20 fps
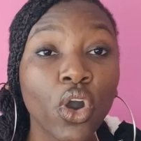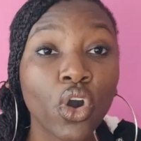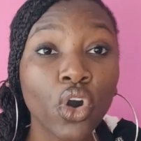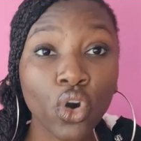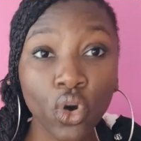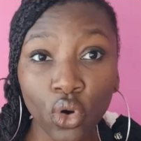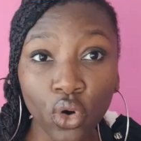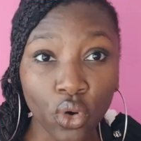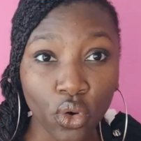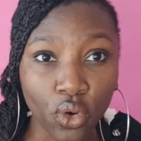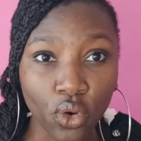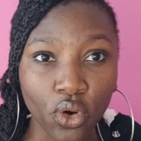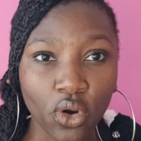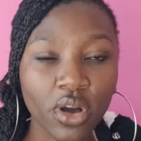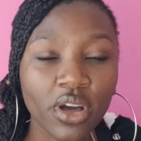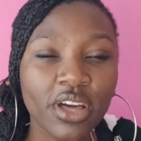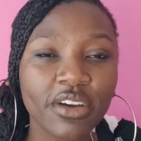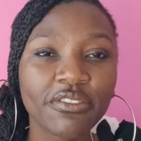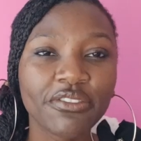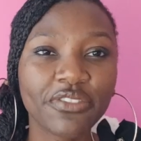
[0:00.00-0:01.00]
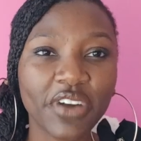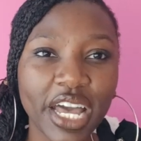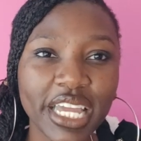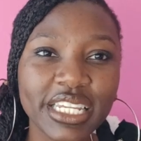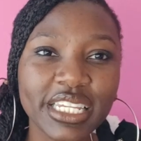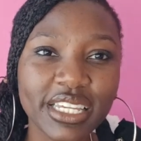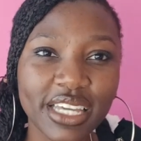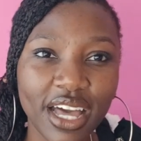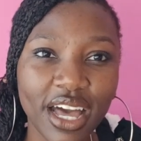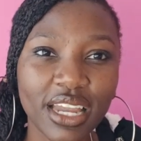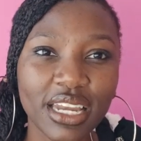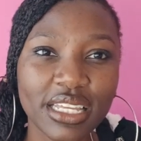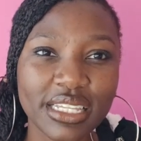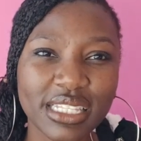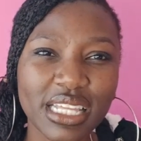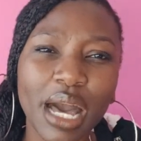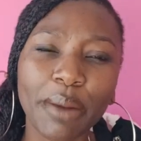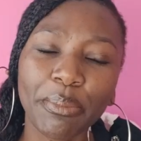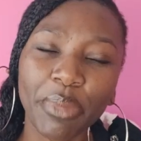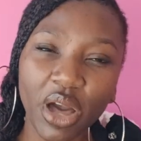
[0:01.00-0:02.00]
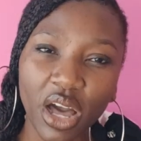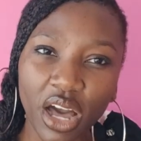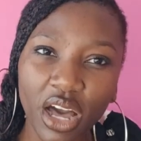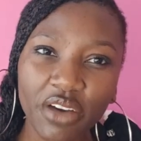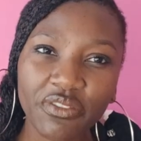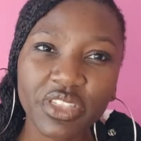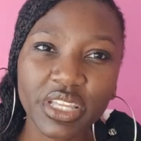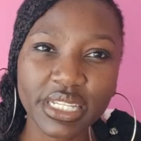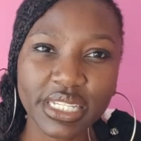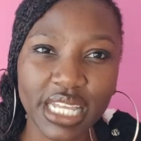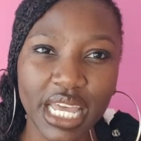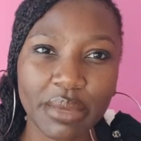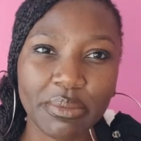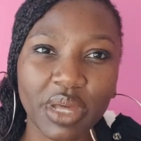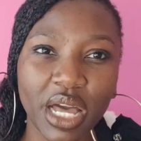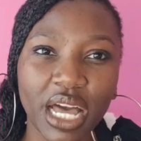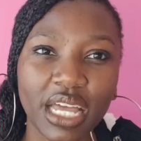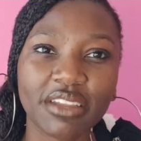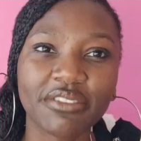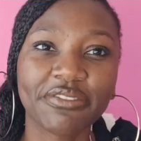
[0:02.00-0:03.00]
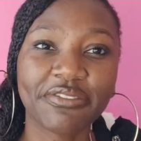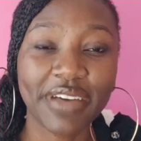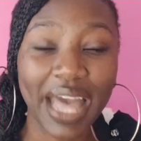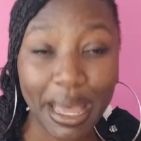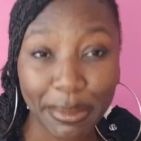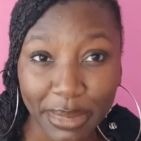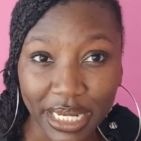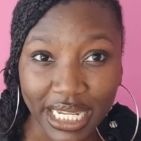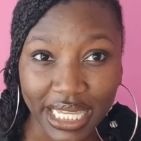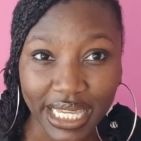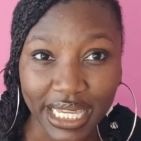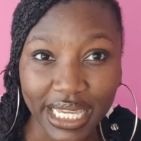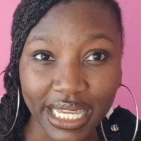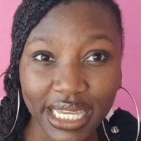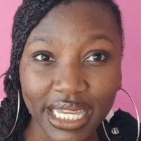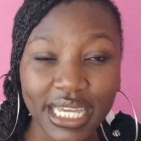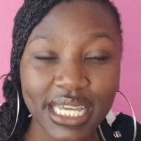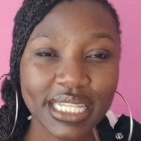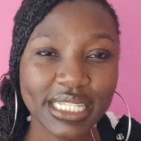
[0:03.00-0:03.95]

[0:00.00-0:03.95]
or finding colours that are part of the same colour family